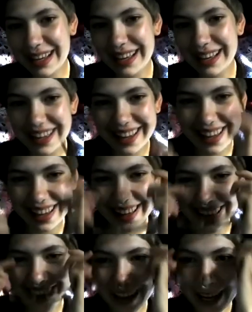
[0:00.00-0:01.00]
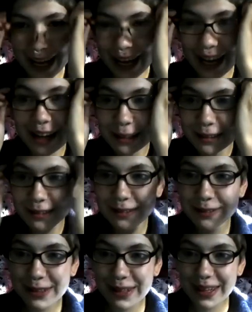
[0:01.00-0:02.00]
No. Yeah.
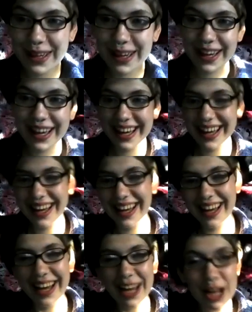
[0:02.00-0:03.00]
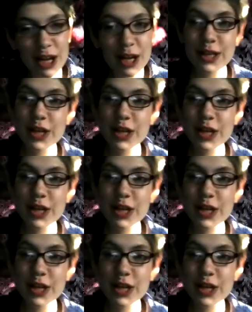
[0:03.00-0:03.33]
You're just trying to make me feel.